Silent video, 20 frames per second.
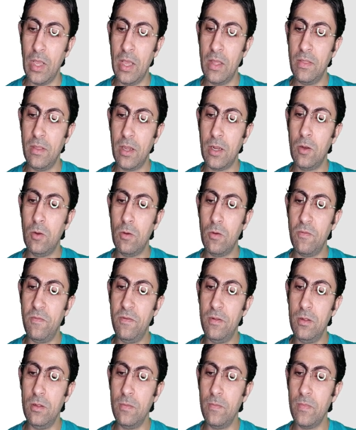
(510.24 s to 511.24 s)
And the
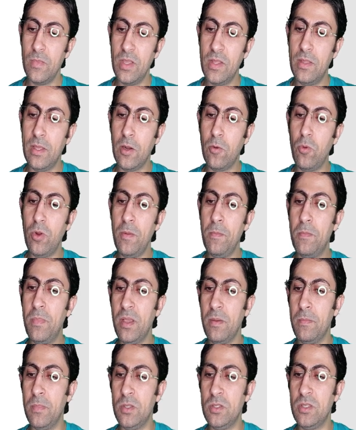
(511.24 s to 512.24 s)
chlorophyll is the green
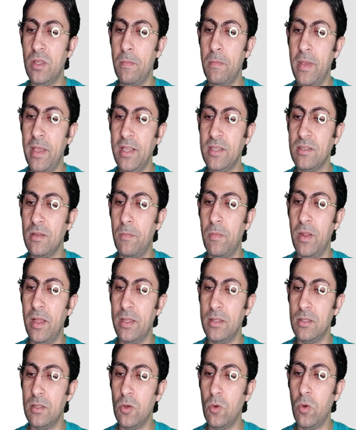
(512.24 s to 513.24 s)
pigment that makes the
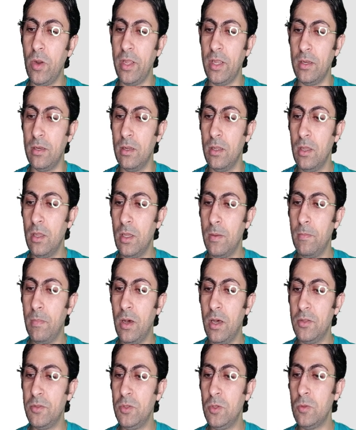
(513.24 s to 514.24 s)
plant green.
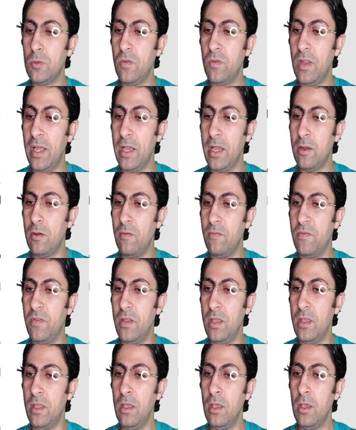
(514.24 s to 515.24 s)
But due to the lack of
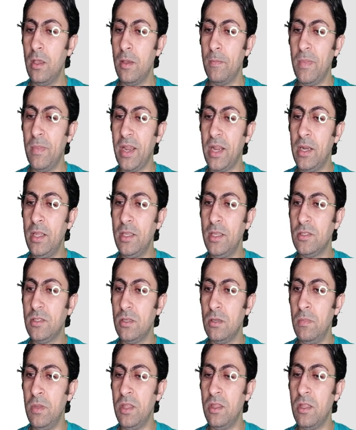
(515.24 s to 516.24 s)
the
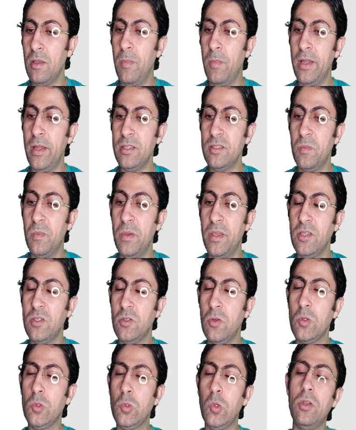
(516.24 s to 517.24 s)
magnesium in the plant B,
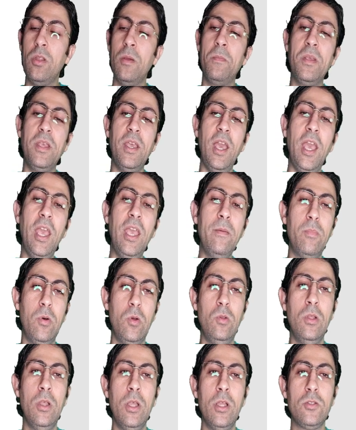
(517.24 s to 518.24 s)
so it will not be
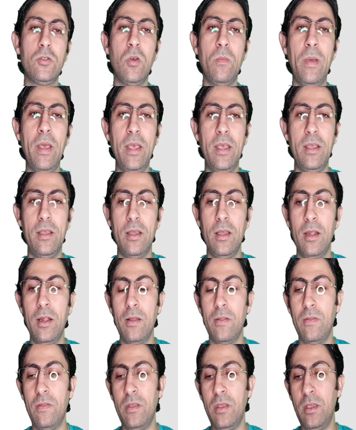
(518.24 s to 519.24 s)
able to make
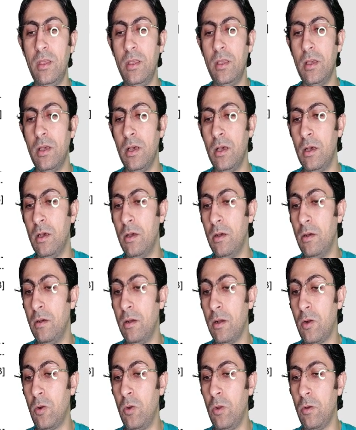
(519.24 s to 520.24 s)
the
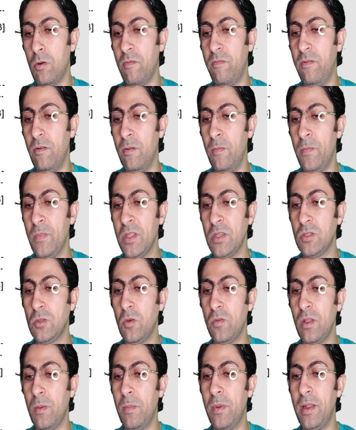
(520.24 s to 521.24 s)
chlorophyll,
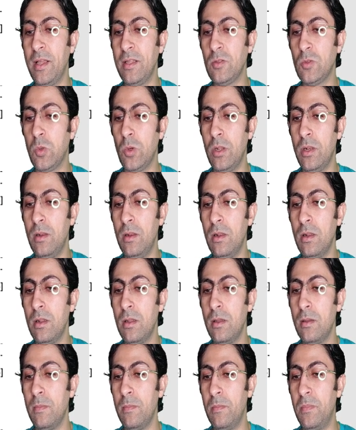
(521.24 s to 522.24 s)
so the plant will
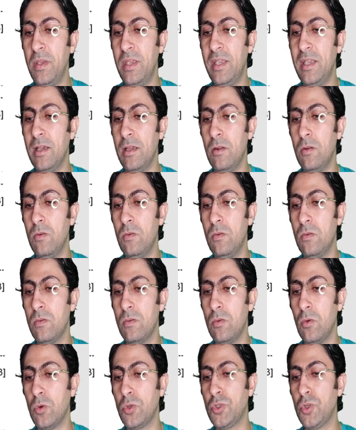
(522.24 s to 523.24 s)
be yellow
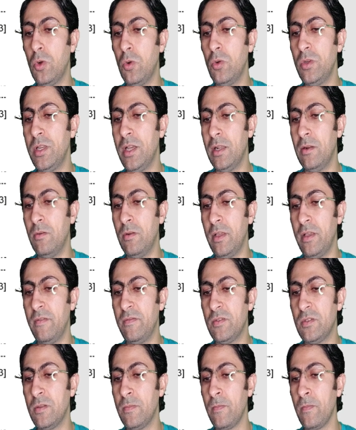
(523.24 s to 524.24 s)
or show yellow
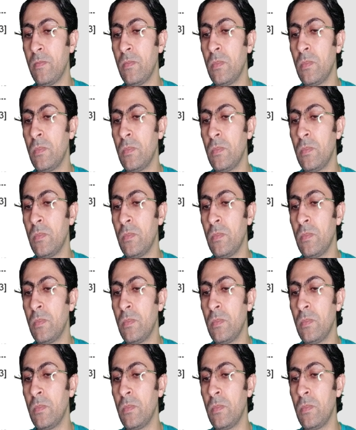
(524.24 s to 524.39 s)
leaves.